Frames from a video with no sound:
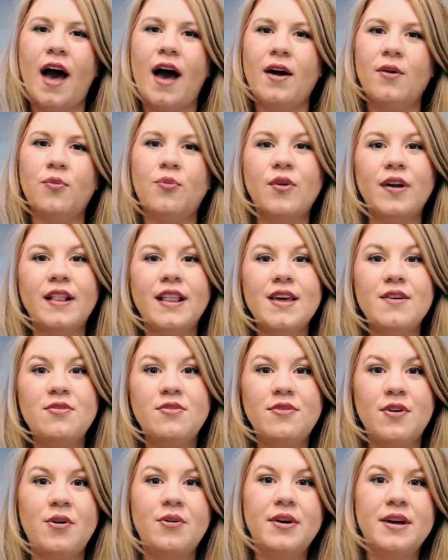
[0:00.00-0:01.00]
I really
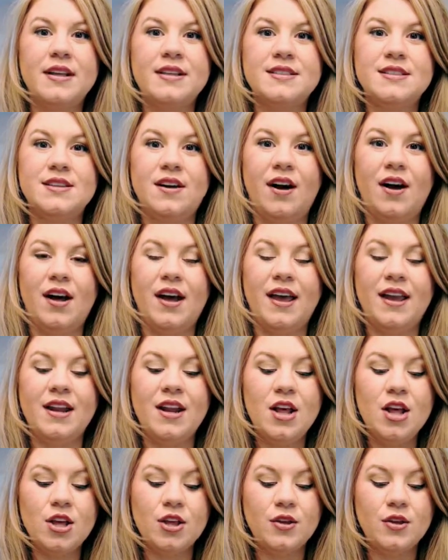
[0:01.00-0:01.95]
focus on